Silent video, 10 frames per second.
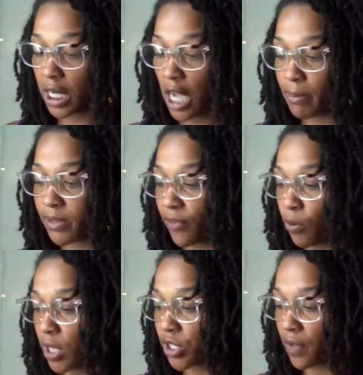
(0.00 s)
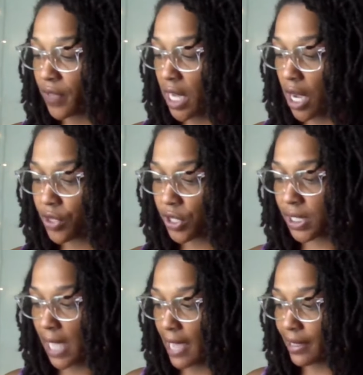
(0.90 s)
Cups for what's on the other
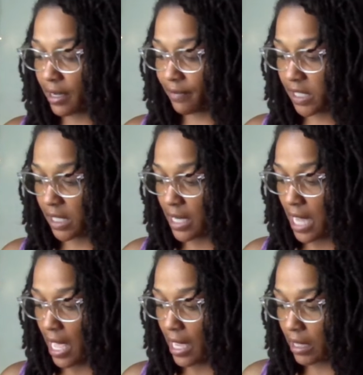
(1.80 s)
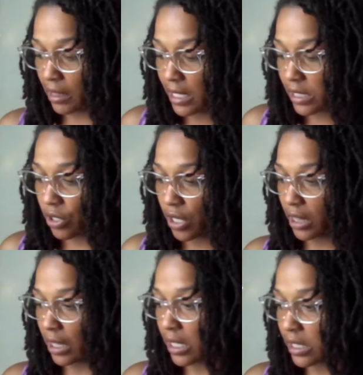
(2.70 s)
side of today. Let's look at
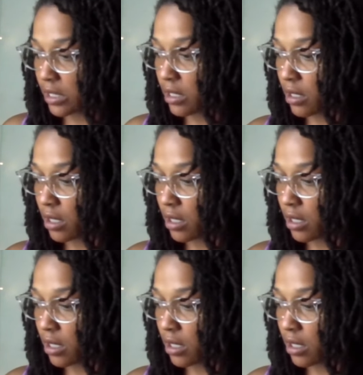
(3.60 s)
this.